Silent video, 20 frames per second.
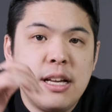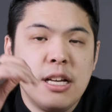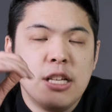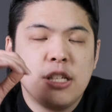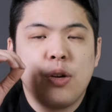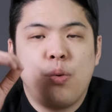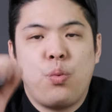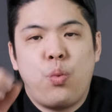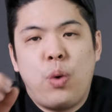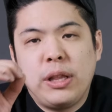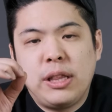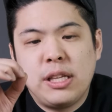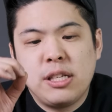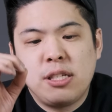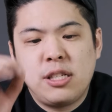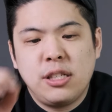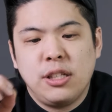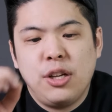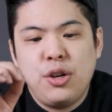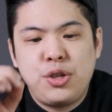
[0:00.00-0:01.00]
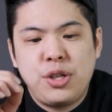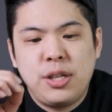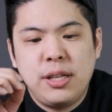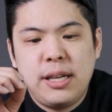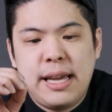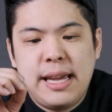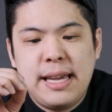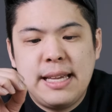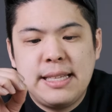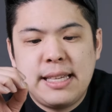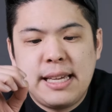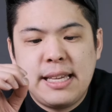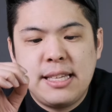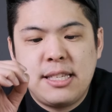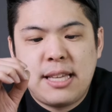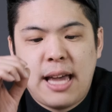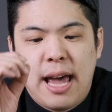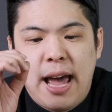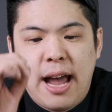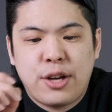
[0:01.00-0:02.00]
So what the solution is
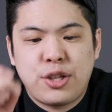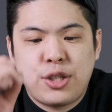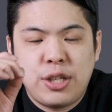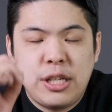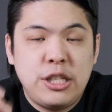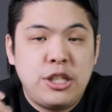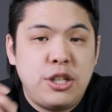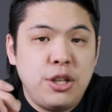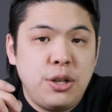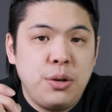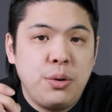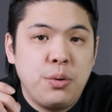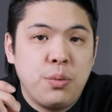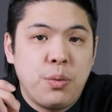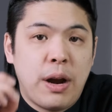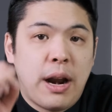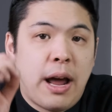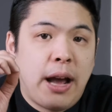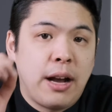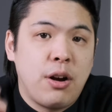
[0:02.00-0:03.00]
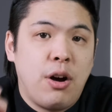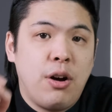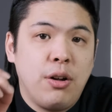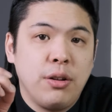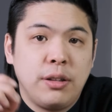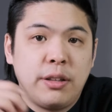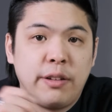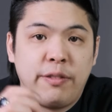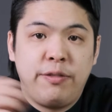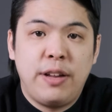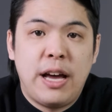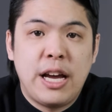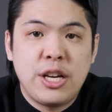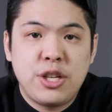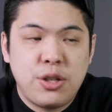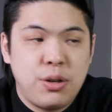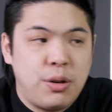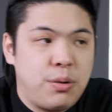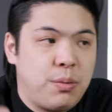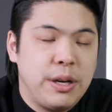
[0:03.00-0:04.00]
to actually do what I call the
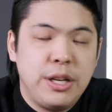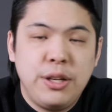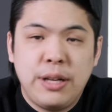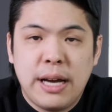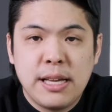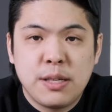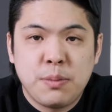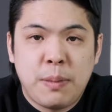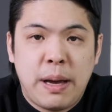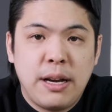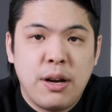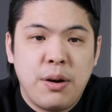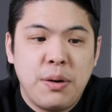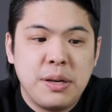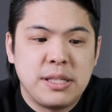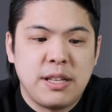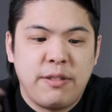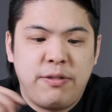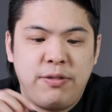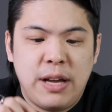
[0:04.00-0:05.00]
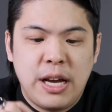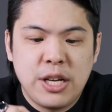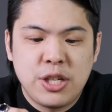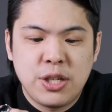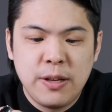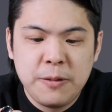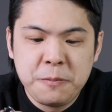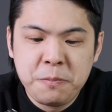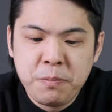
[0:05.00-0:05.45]
flush, or what you guys might know as the flush.